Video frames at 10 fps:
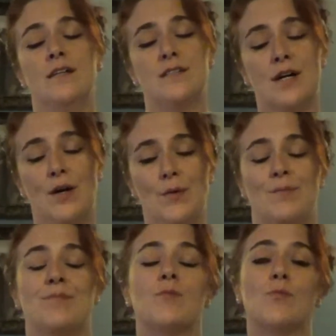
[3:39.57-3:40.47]
So
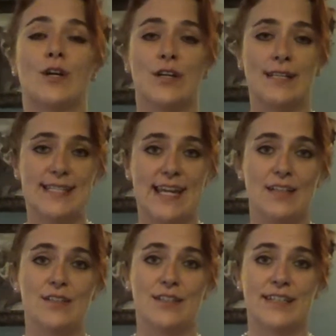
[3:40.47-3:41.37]
we're going to take
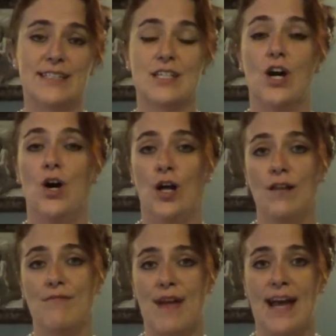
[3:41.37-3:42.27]
a look into
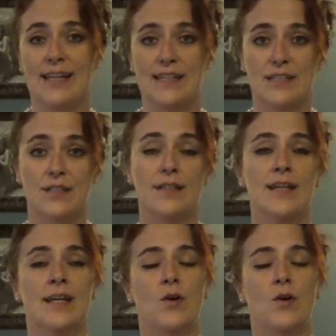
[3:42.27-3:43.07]
all of that here.